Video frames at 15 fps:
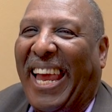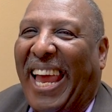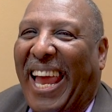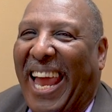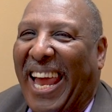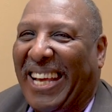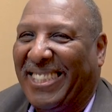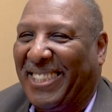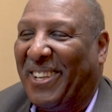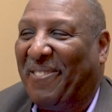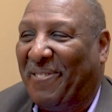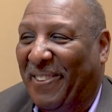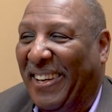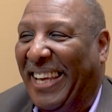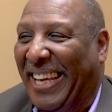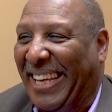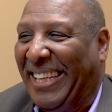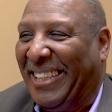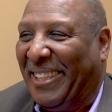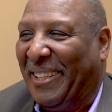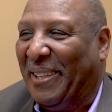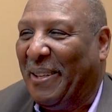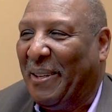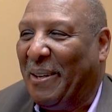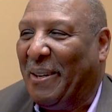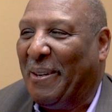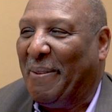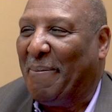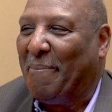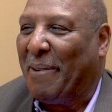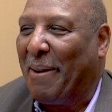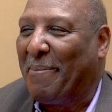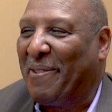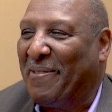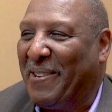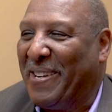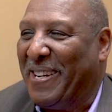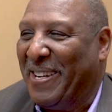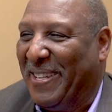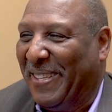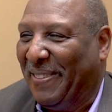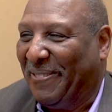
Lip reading: As of late, Baba Fair.